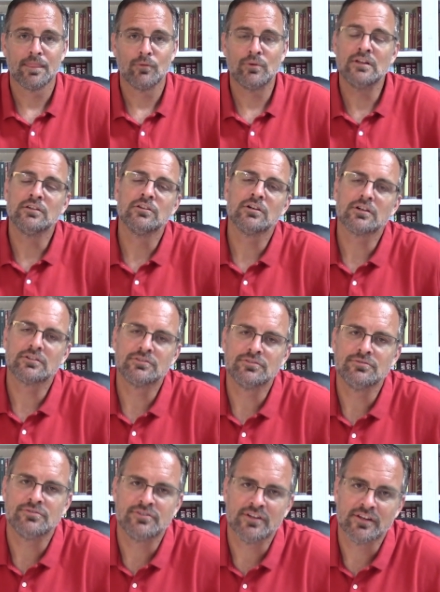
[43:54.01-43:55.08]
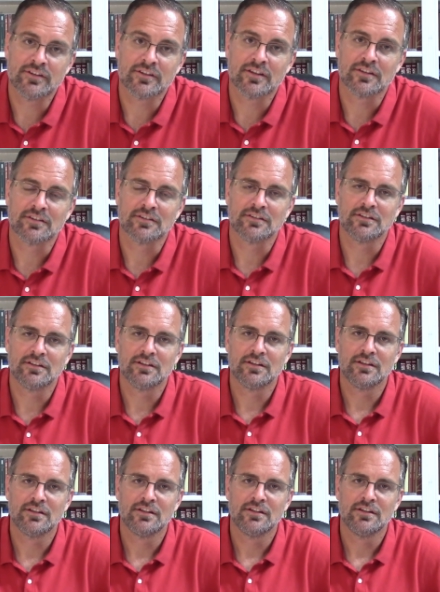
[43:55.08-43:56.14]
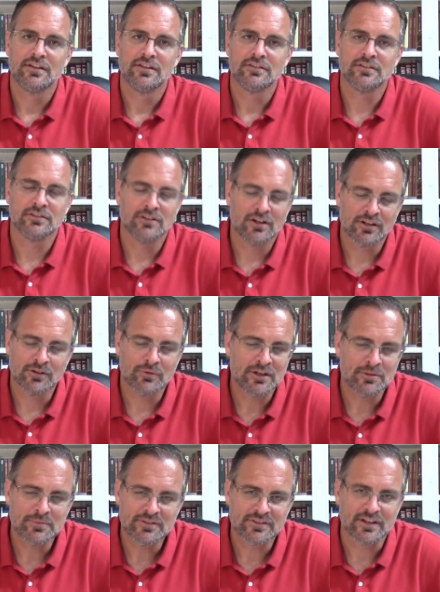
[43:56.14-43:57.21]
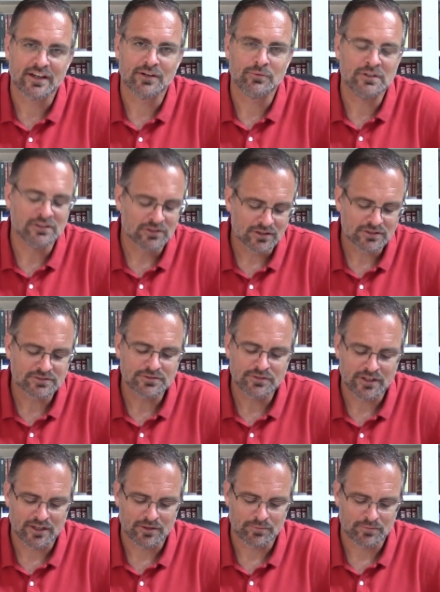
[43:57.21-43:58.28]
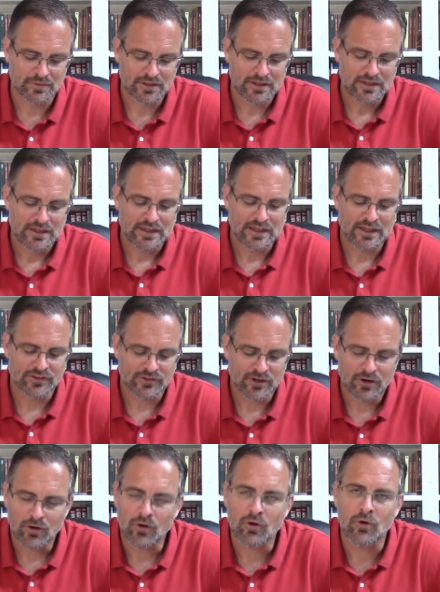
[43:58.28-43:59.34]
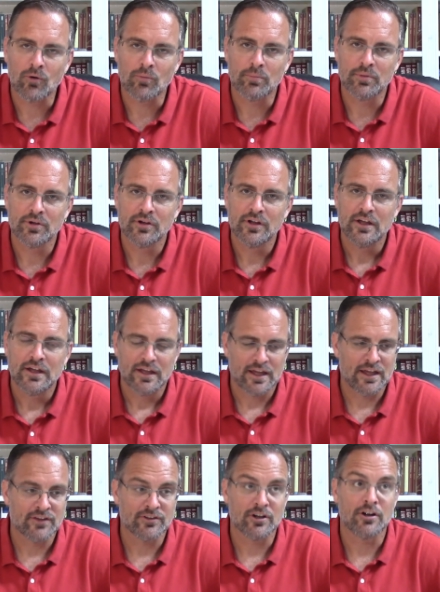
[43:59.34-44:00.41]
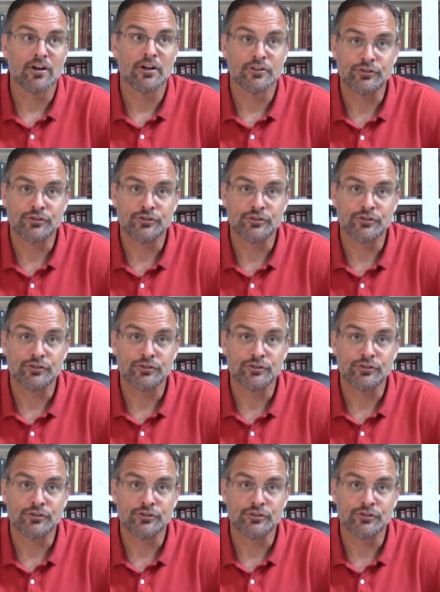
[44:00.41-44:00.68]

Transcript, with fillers: We look to Jesus, the long-awaited Messiah. We look to him as our hope, as our